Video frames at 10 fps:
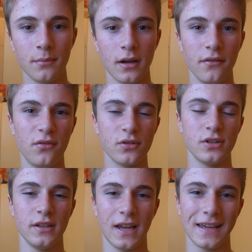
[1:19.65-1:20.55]
but
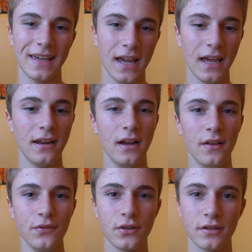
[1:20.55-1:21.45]
unfortunately I can't
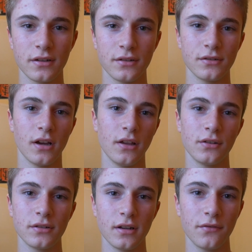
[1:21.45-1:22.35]
just because there's
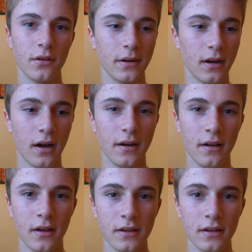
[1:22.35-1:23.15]
other stuff going on.